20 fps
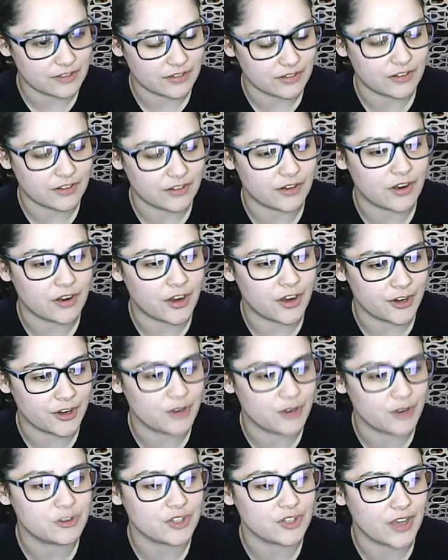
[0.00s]

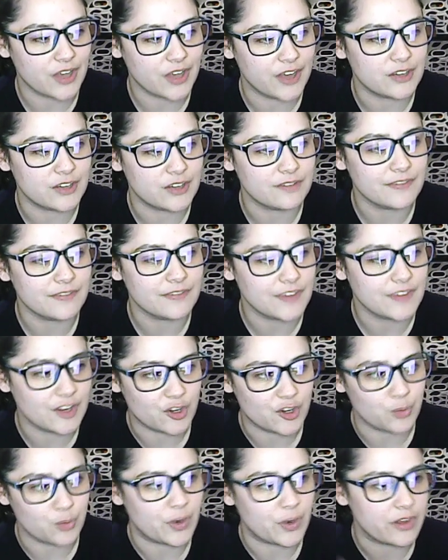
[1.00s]
audio to kind of
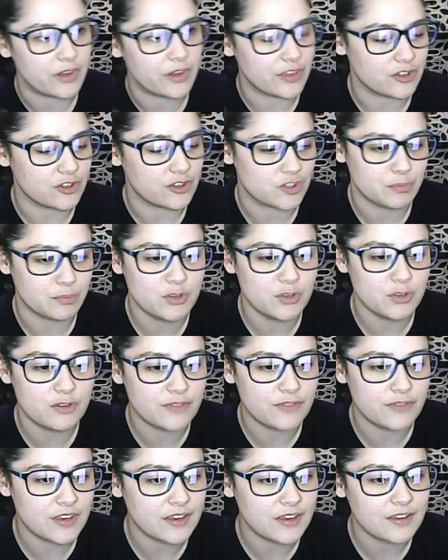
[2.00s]
hear where things are
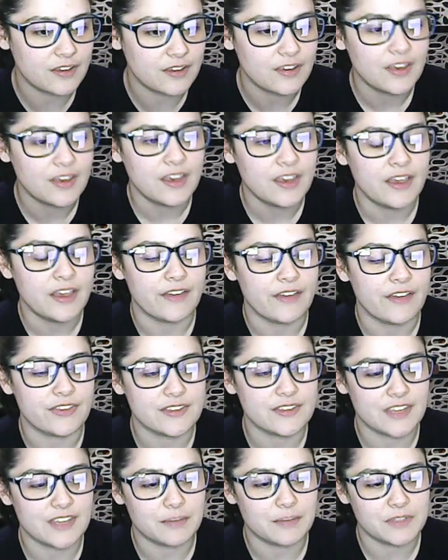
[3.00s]
moving. At the
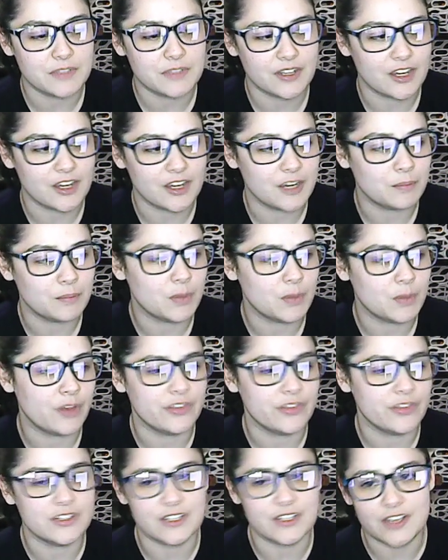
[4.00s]
same time, on
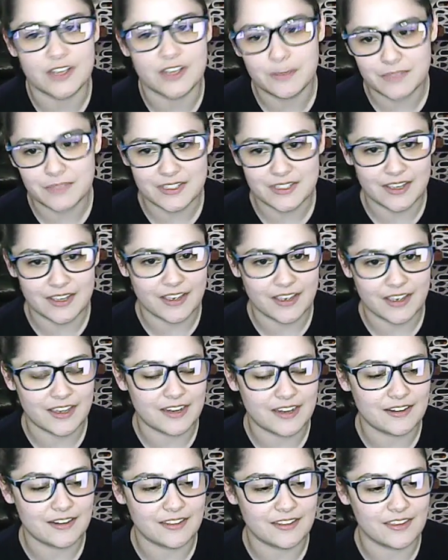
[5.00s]
the DM
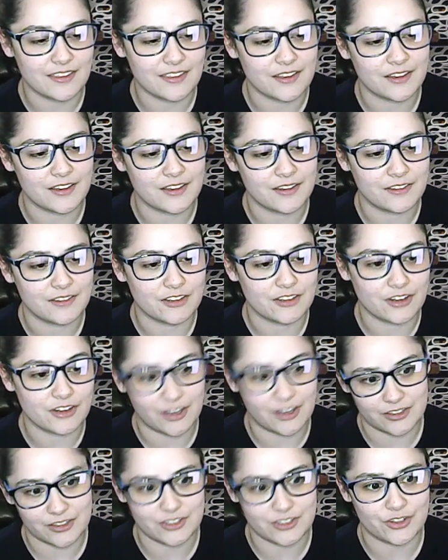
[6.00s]
side, the
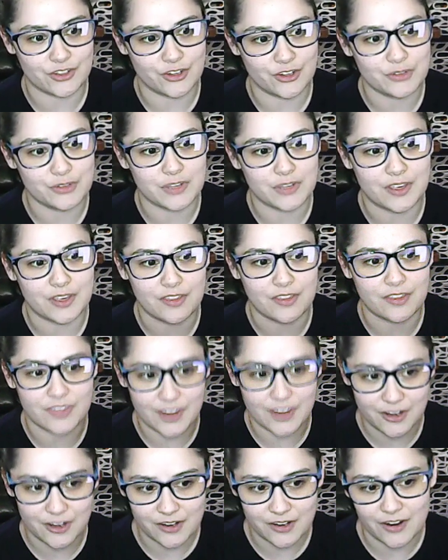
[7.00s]
Nazis are using
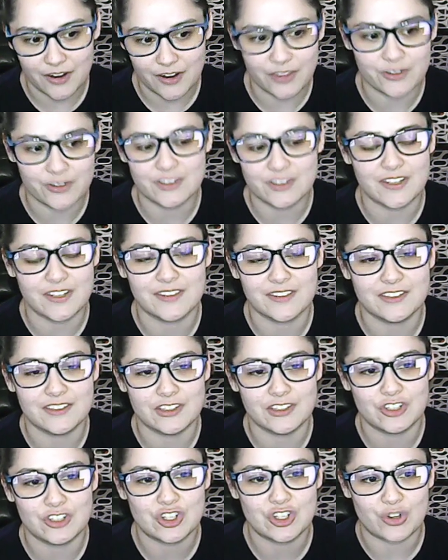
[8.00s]
their other
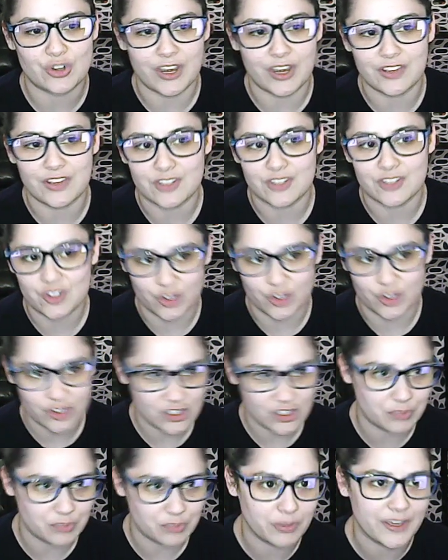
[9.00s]
senses to try and
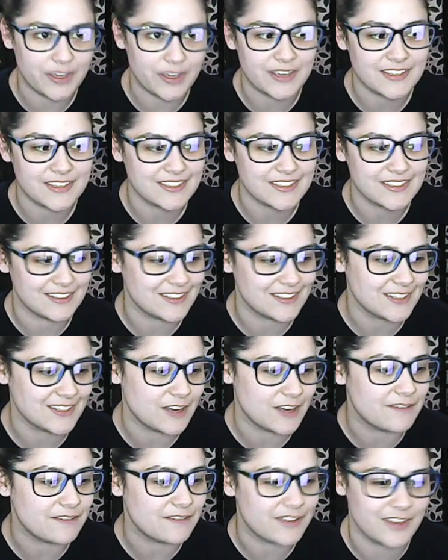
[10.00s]
search the place and
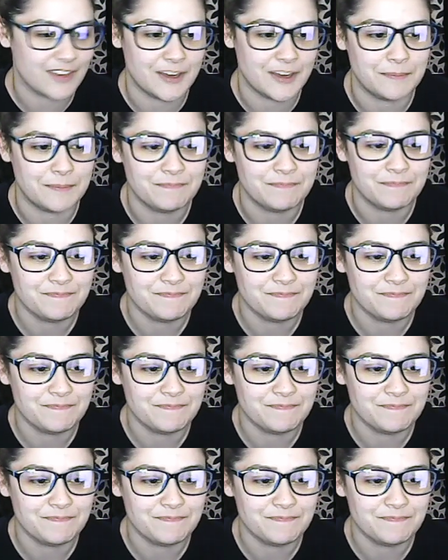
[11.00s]
discover them.